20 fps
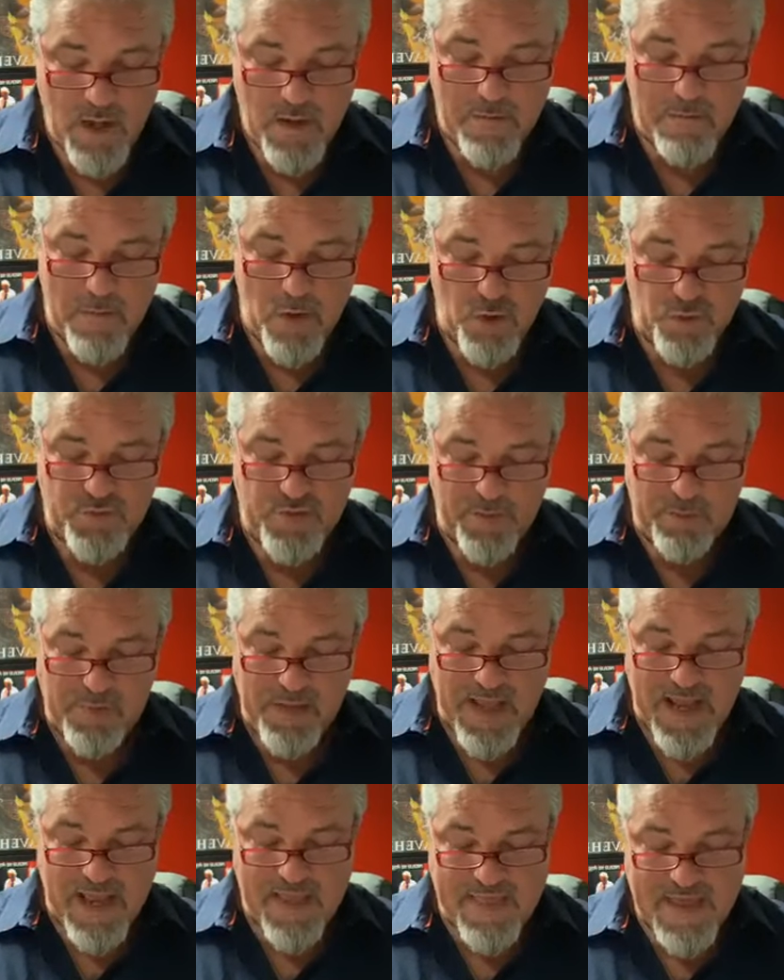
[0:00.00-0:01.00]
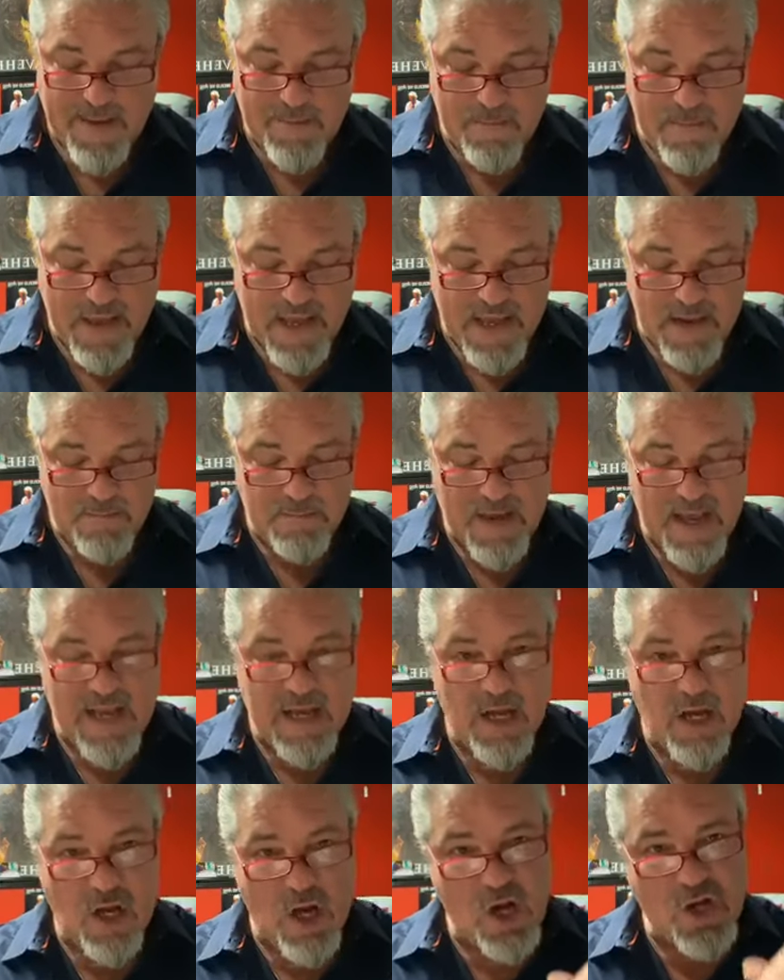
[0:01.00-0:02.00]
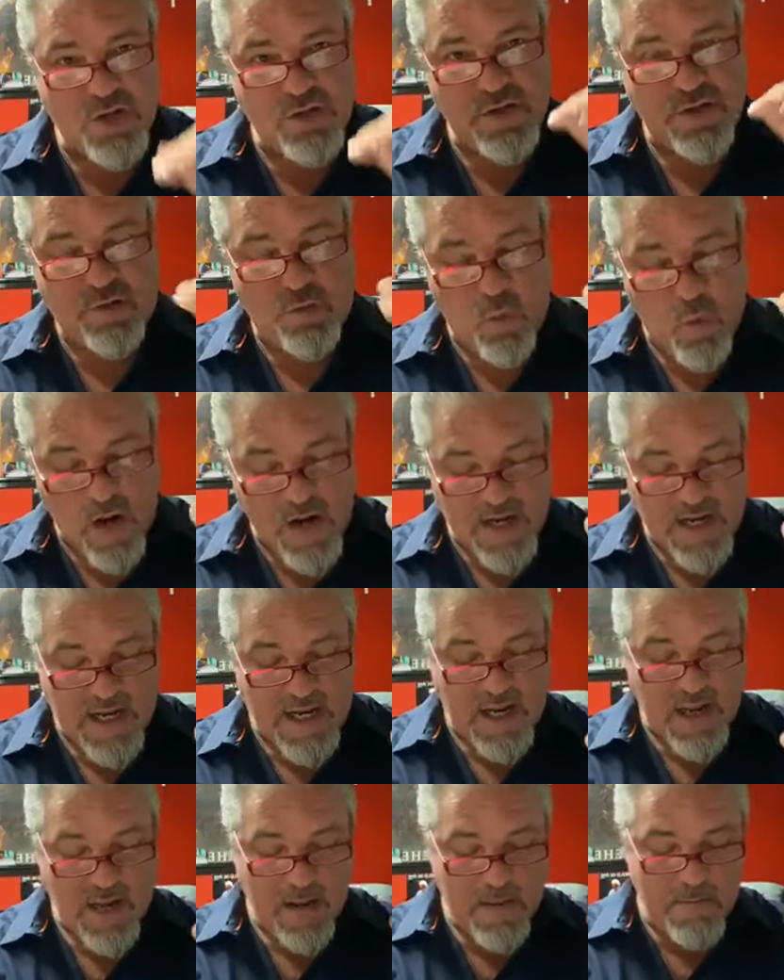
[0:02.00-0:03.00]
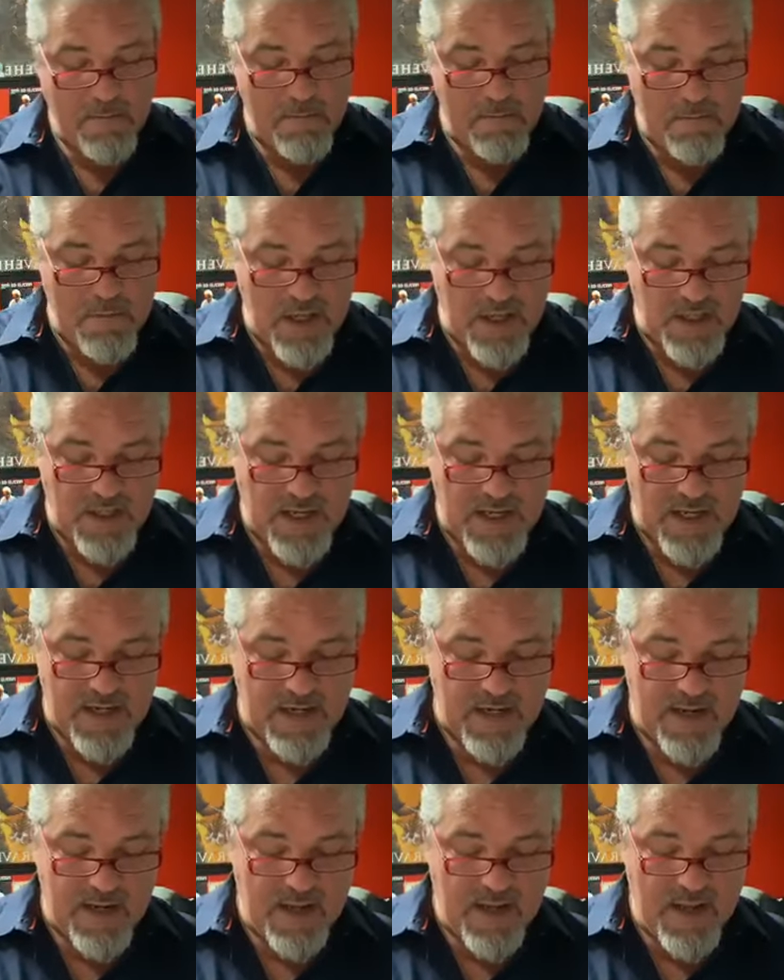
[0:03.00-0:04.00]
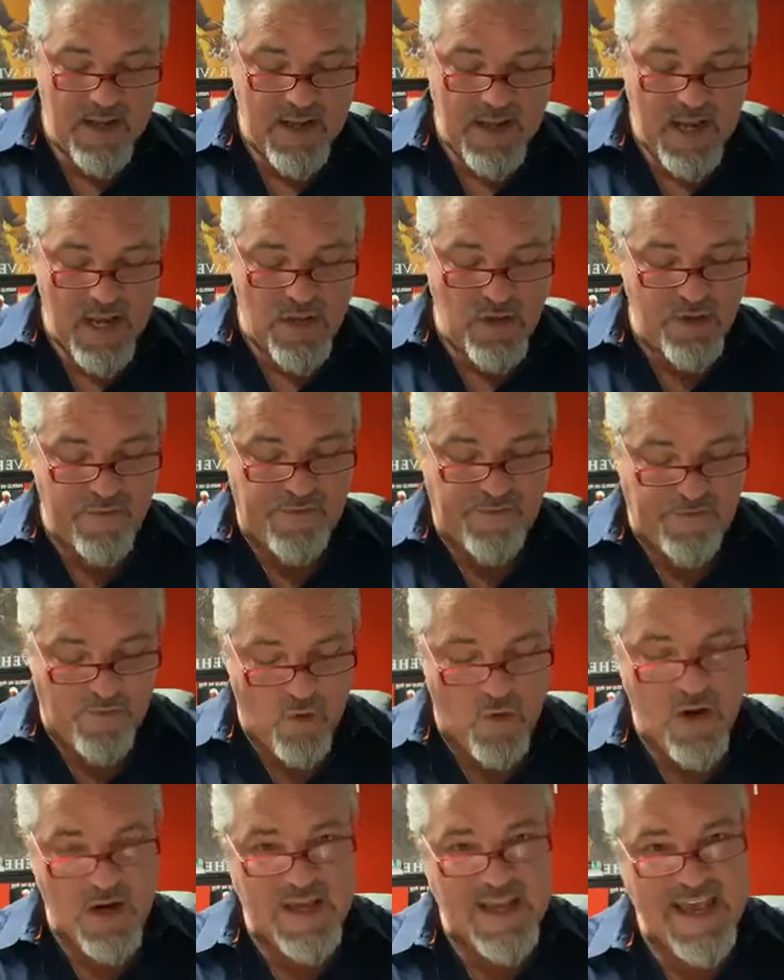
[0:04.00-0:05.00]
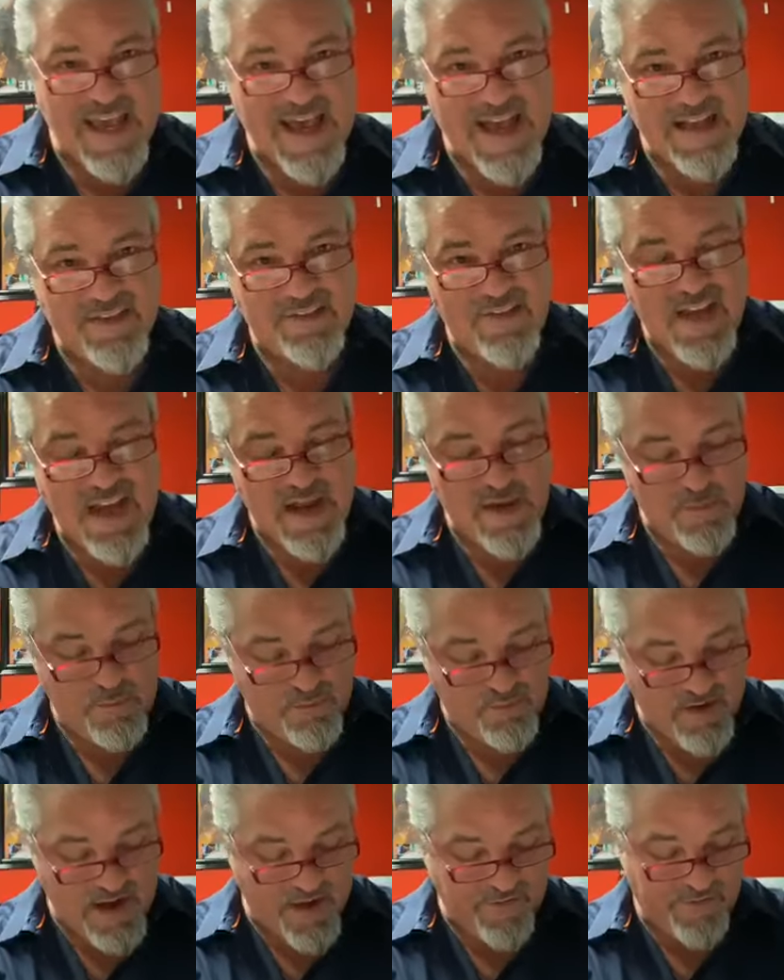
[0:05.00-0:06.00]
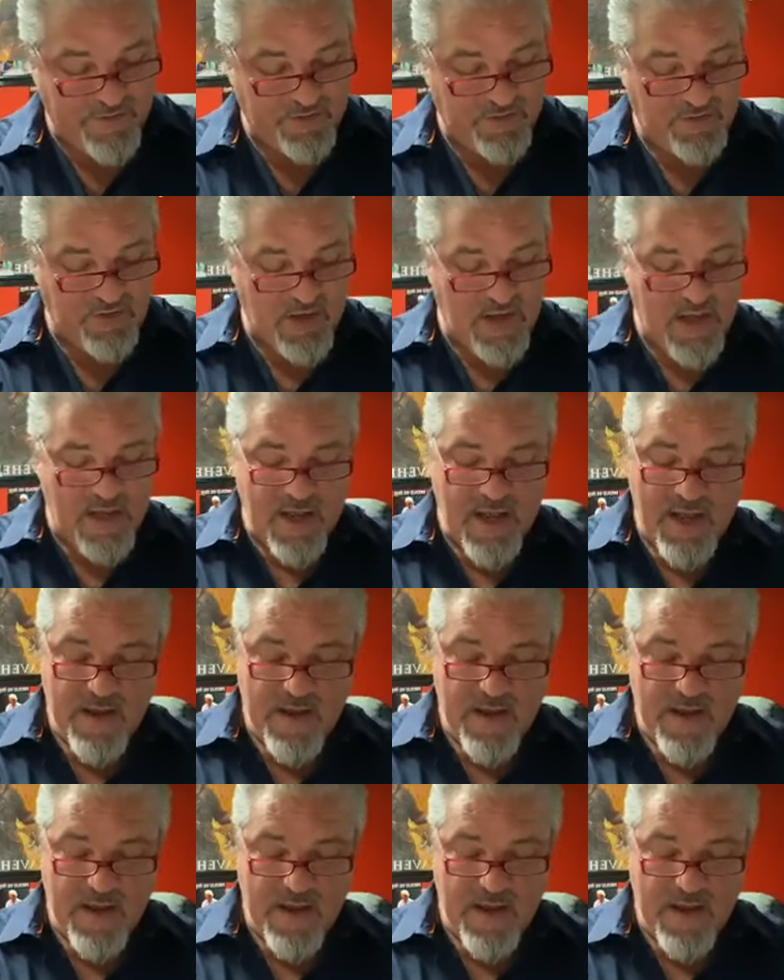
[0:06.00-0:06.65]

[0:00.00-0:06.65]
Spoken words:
Multiply that man by 120 million, and you forecast and prophesy